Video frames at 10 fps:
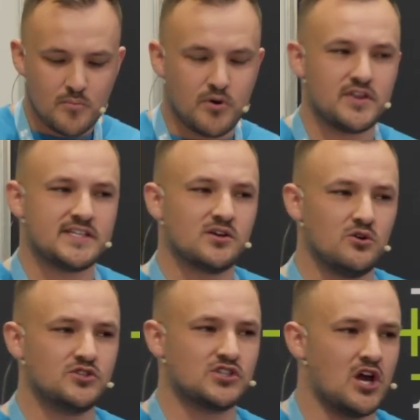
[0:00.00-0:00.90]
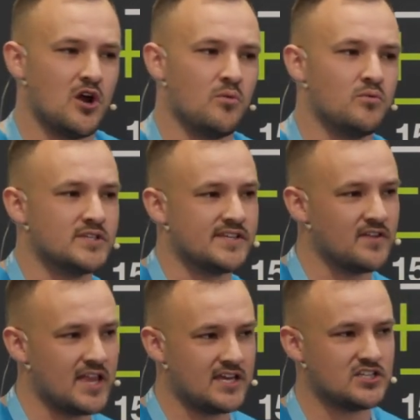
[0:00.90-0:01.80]
But this also was in
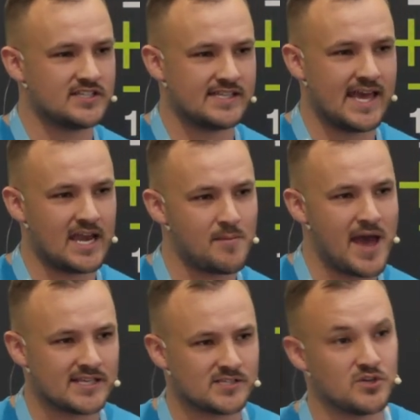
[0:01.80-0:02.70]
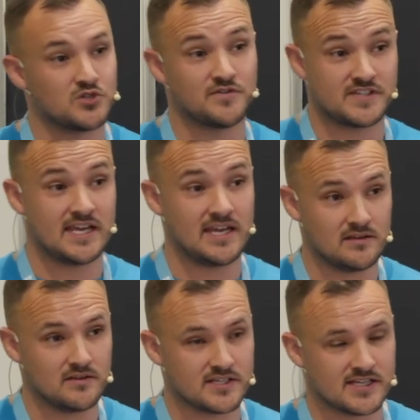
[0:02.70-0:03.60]
relation to the NMS, which we've
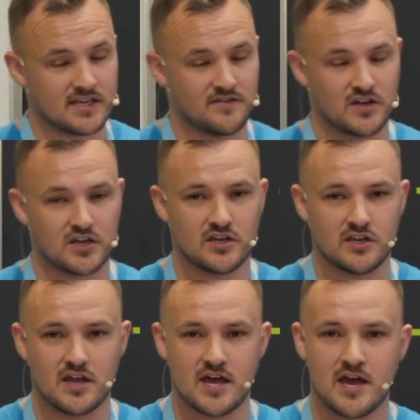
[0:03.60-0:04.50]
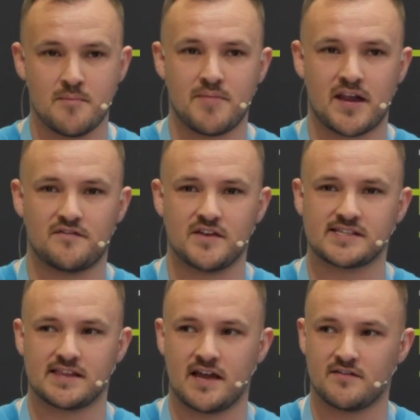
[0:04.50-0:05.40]
seen the significant benefits
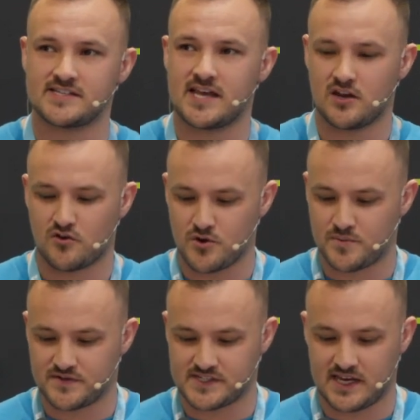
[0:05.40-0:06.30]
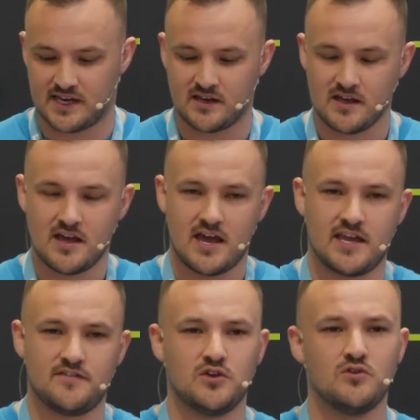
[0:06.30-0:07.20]
that the Avicenna Group have seen.
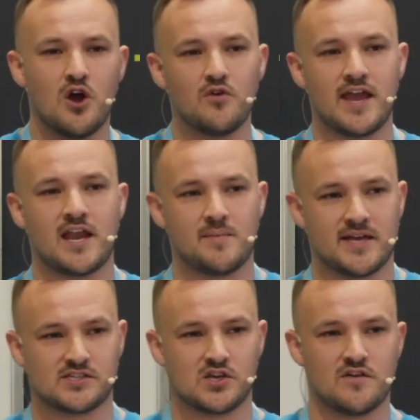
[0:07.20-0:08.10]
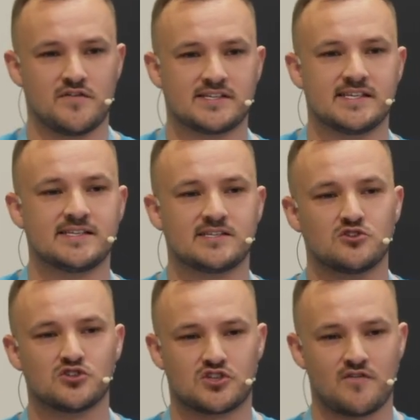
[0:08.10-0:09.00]
And if you know the NMS service, this isn't
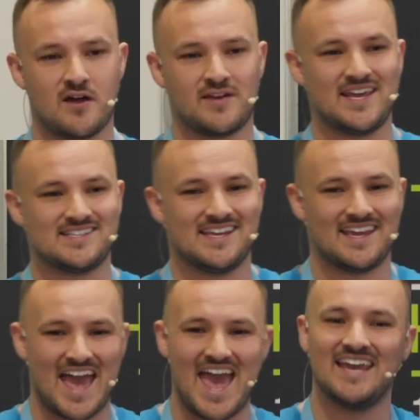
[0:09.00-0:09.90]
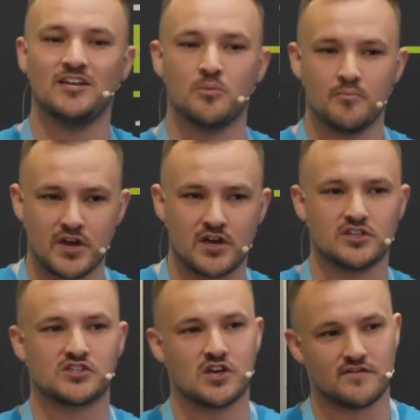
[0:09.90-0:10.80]
just around hitting a number in
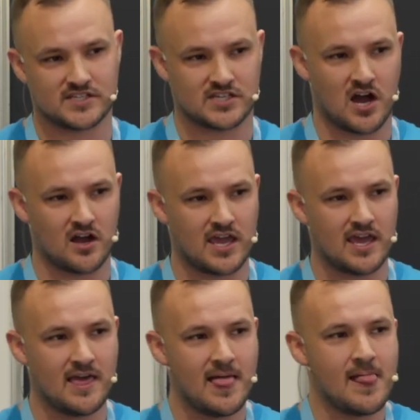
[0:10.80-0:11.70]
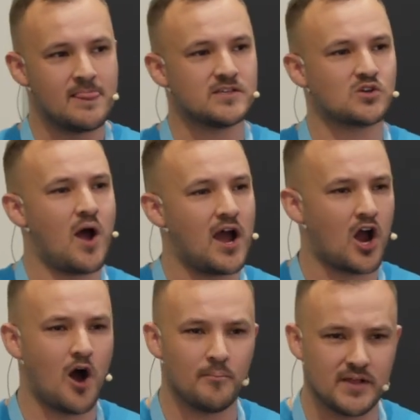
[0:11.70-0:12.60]
a service target. There's quite a
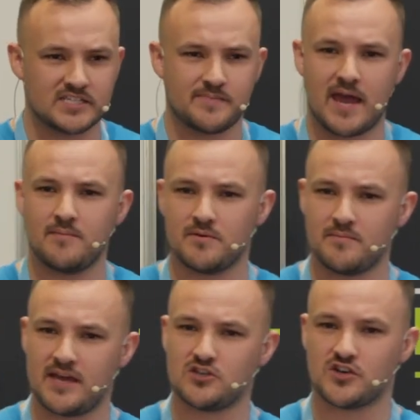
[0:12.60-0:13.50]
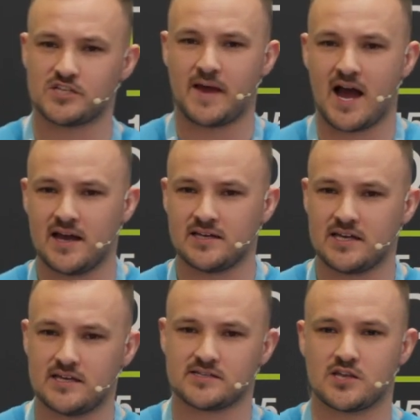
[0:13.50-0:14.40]
complex payment matrix behind
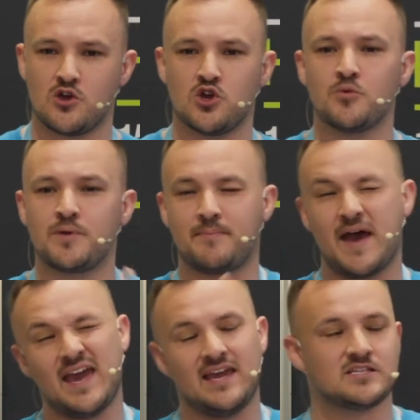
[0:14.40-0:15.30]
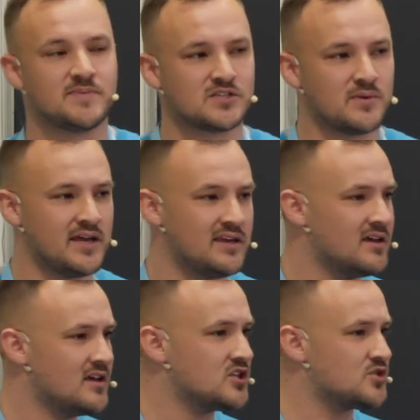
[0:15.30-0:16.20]
it. So you'll be paid between
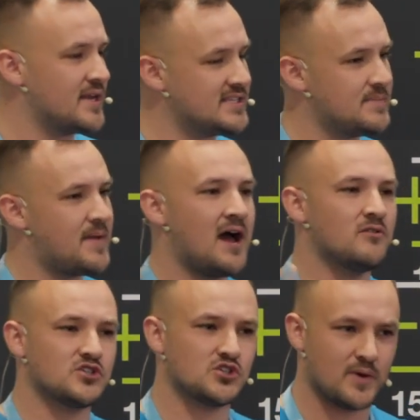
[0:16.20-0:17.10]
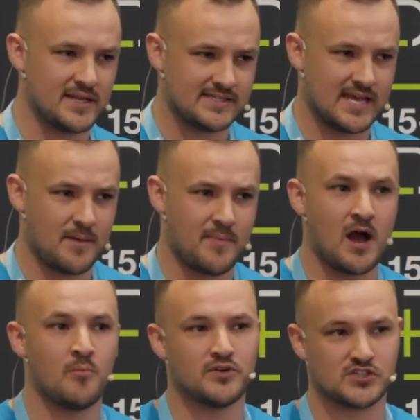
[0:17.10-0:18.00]
£20 to
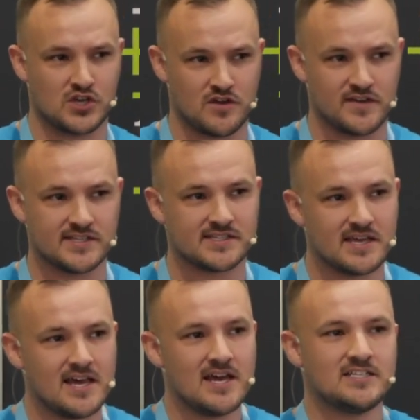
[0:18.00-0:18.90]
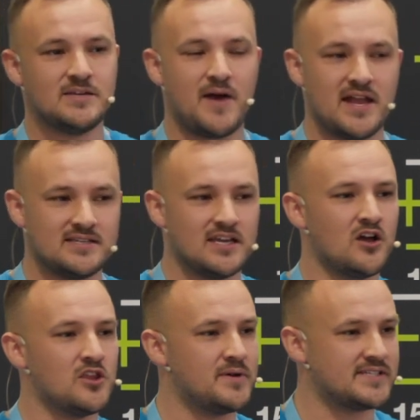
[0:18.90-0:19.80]
£28 per service, depending
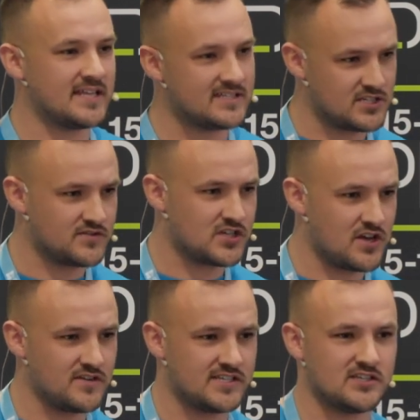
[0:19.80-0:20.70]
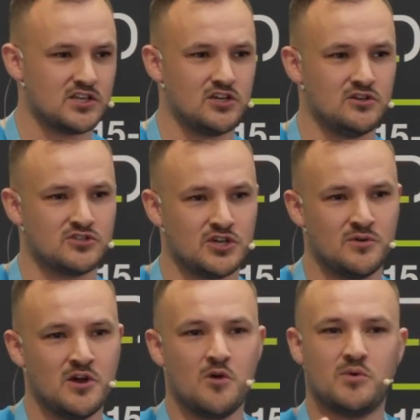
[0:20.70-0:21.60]
on the percentage of services that you do,
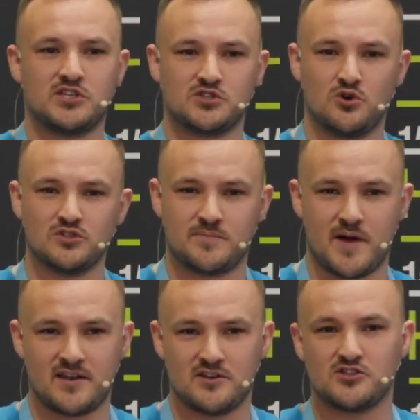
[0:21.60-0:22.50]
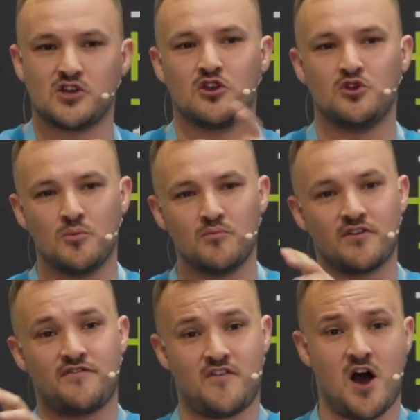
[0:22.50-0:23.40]
which is all dependent on the number
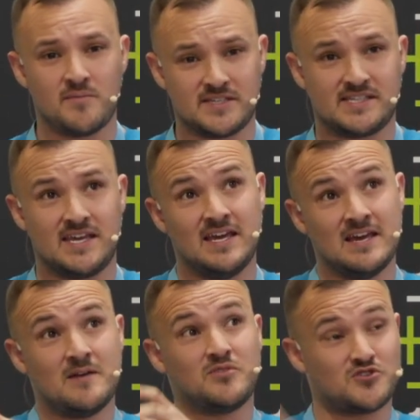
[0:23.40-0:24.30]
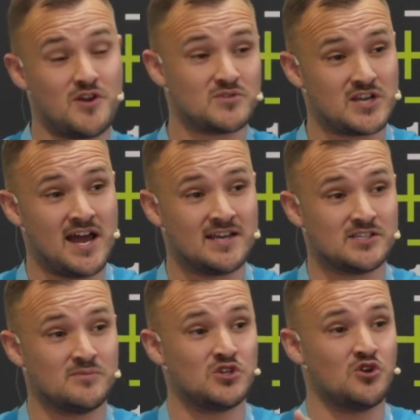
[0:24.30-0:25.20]
of pharmacy prescription
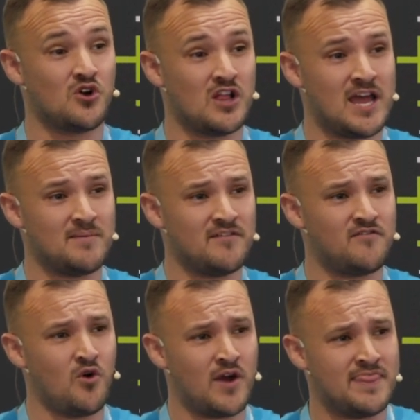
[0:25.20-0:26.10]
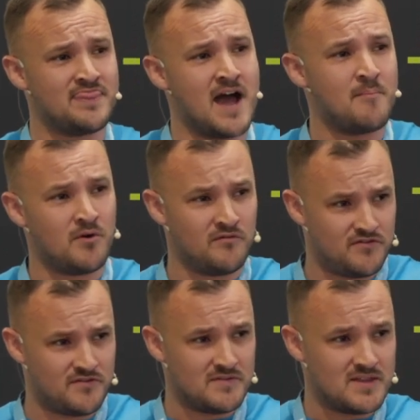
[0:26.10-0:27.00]
items that you're claiming for in that month.